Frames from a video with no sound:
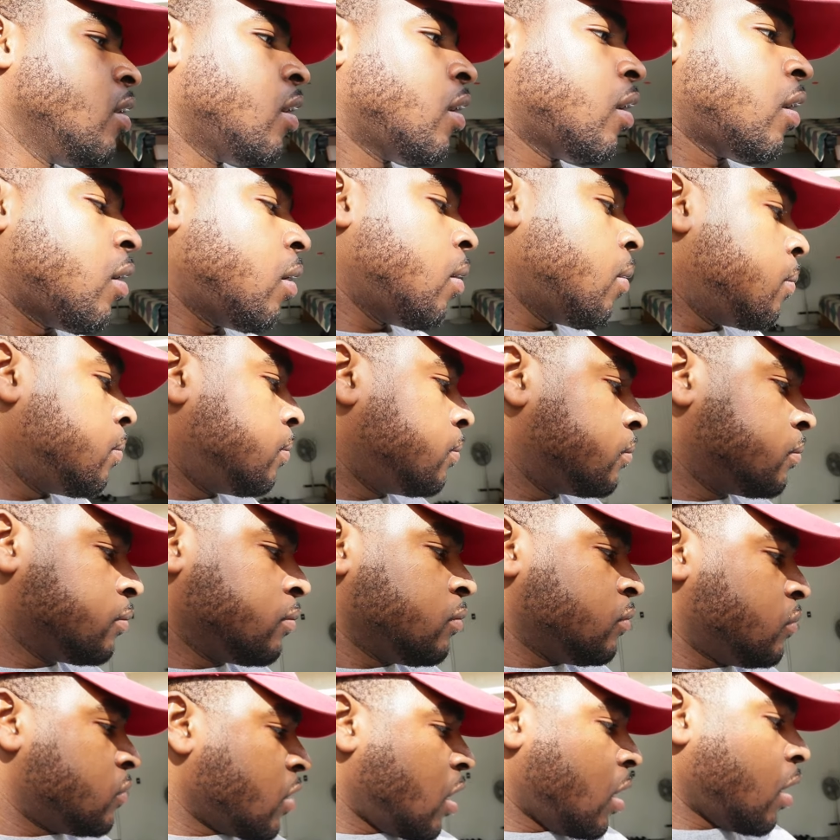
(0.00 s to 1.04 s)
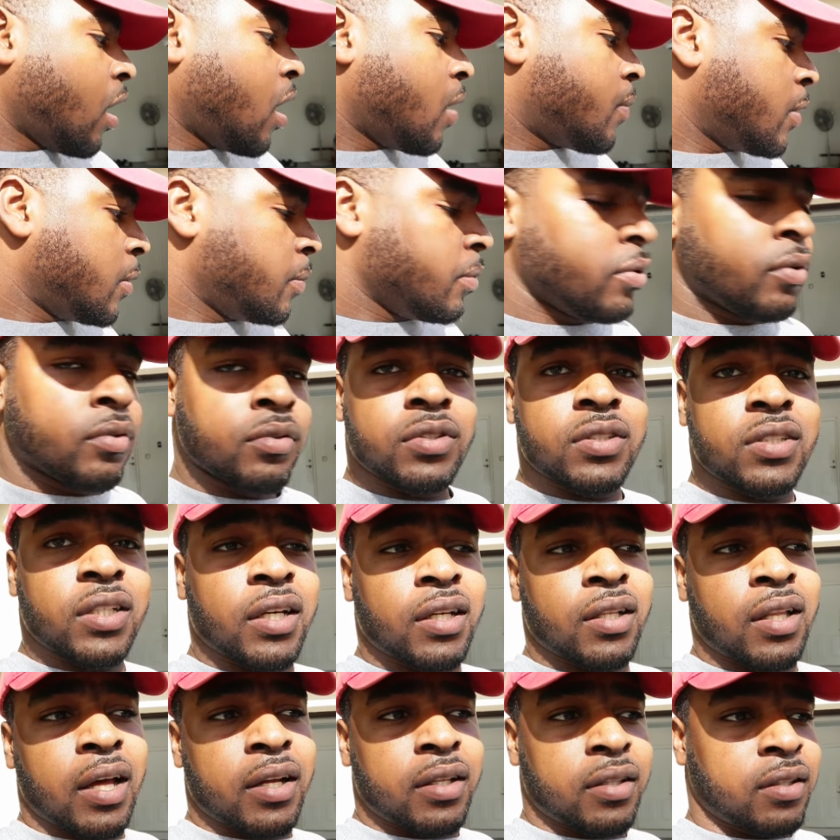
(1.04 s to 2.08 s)
Um, a lot of people
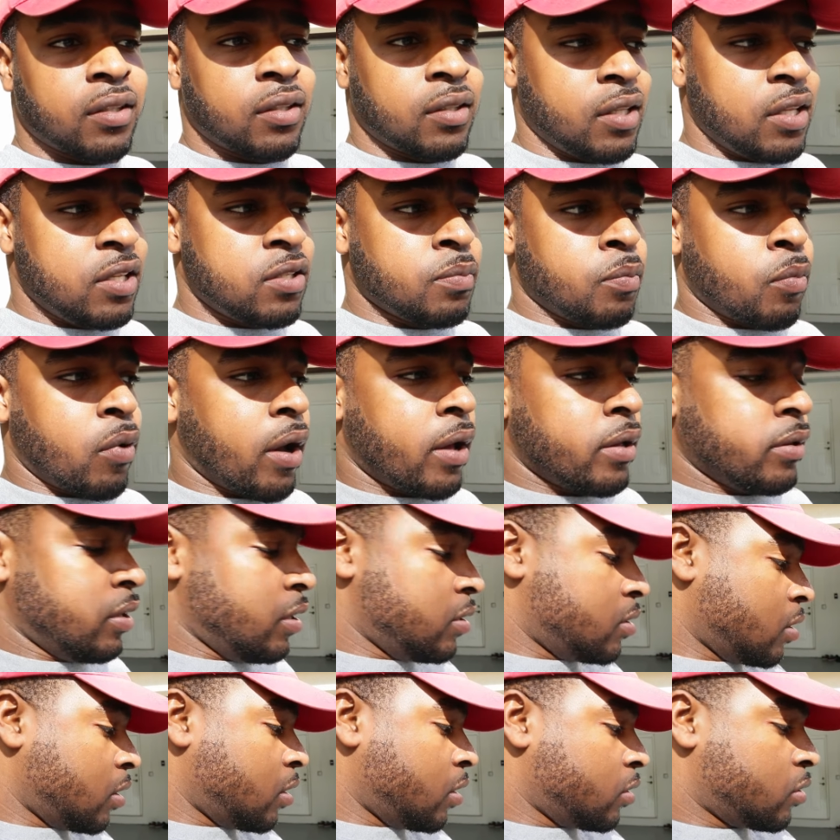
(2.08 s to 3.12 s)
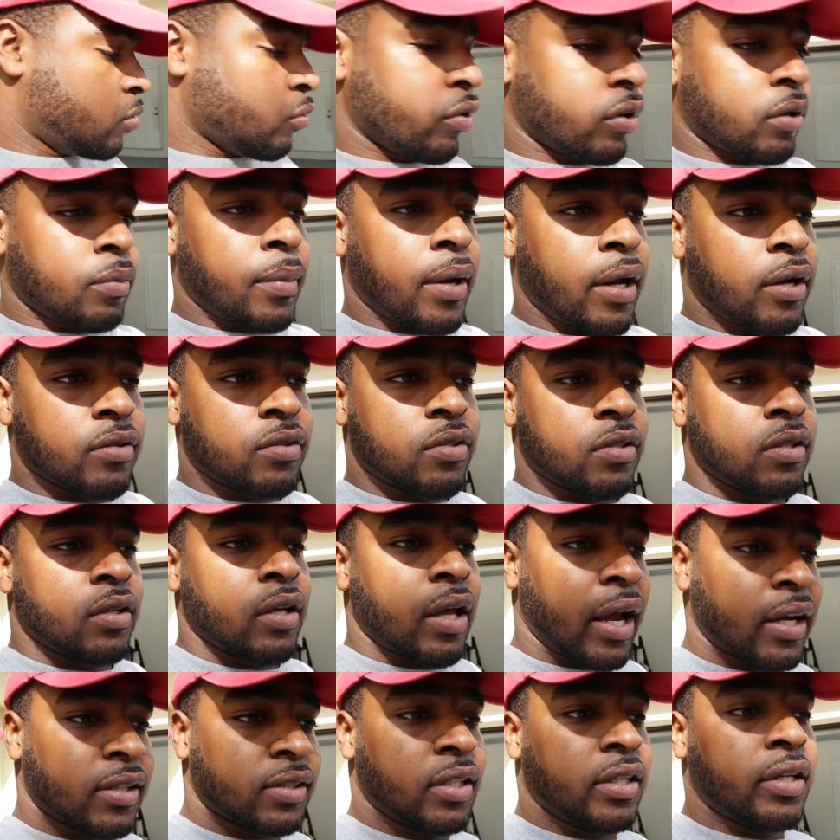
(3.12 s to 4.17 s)
say like these, these uh, torque mounts
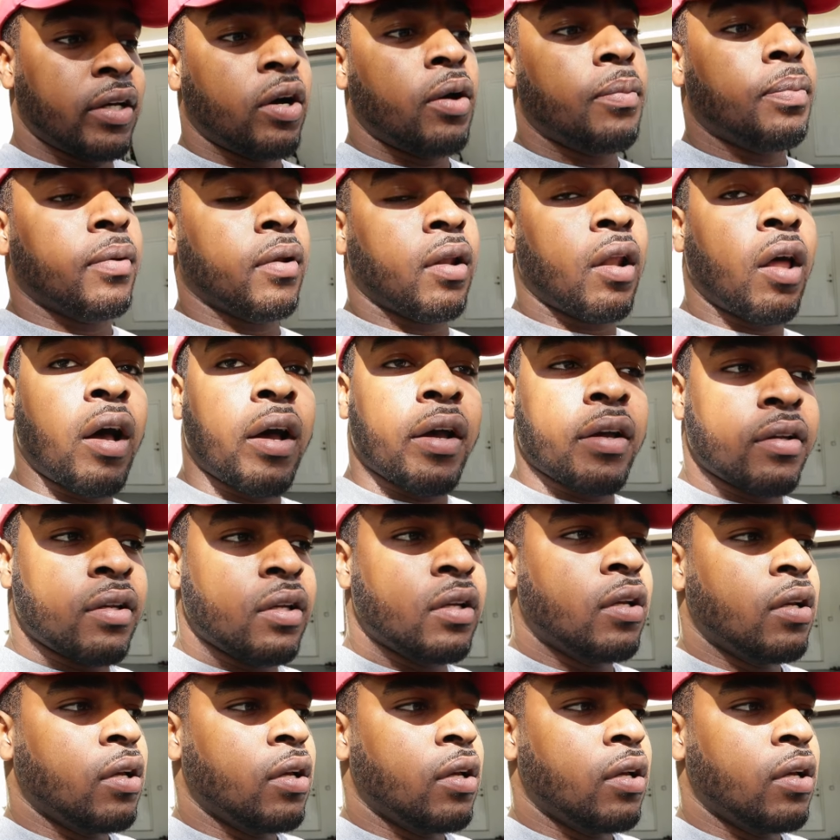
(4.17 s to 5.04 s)
actually help a lot.